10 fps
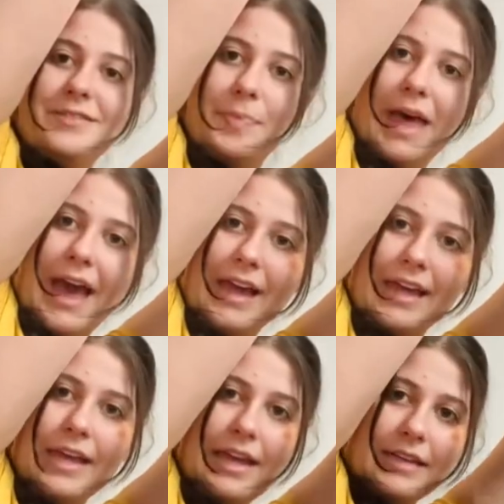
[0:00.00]
black,
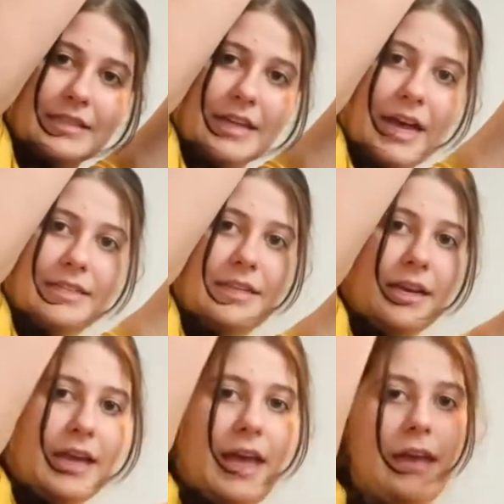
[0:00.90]
it's
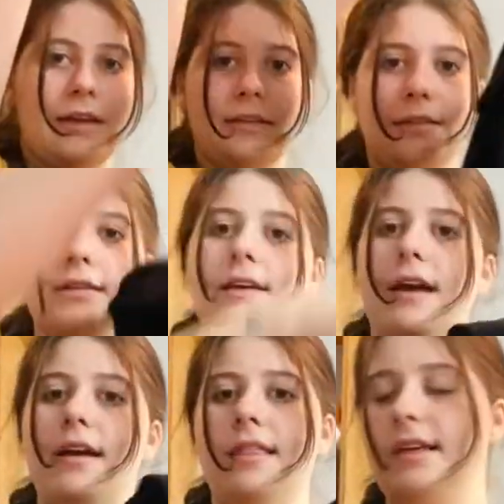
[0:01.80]
classic, and
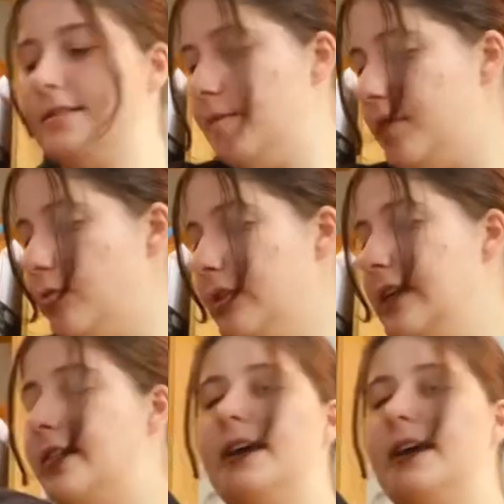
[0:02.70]
I think someone will need that.